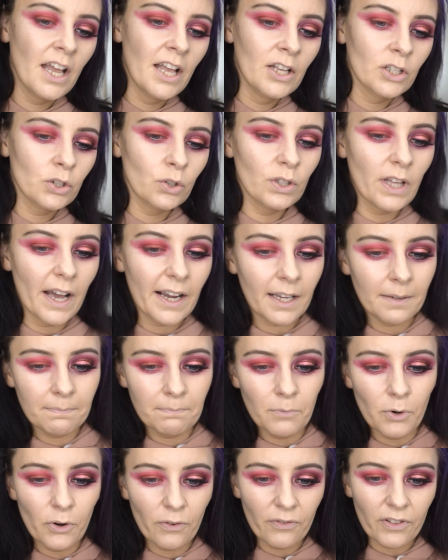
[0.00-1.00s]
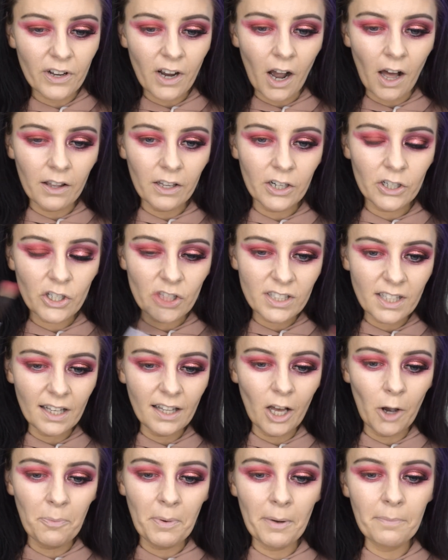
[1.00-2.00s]
so that I can move the colour just a
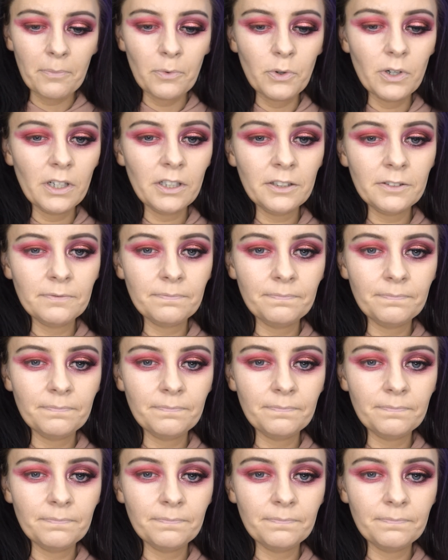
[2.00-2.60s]
little bit more.